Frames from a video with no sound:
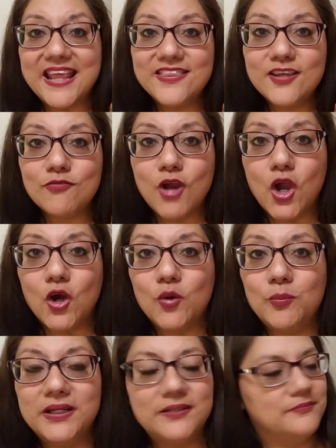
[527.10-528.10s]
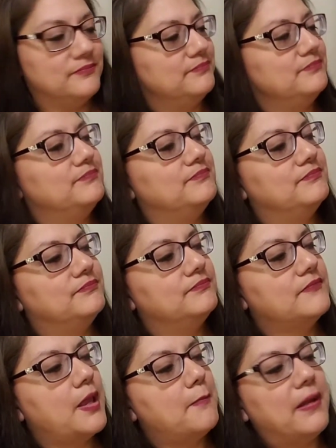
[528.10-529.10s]
The Robe
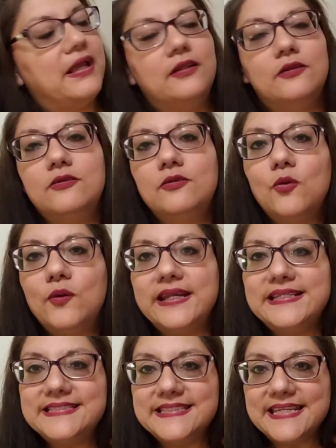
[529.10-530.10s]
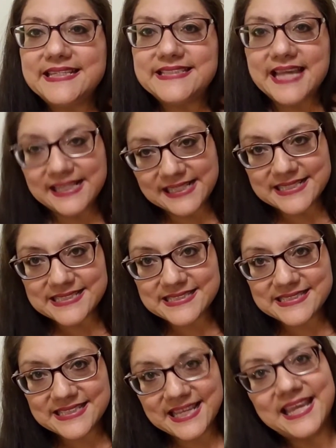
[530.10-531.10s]
by Lloyd C.
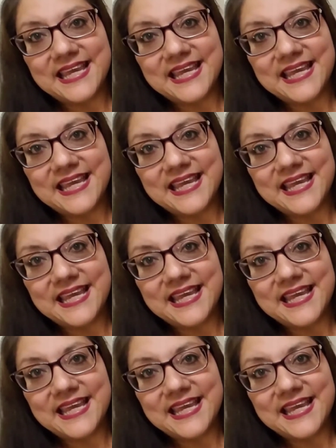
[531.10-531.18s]
Douglas.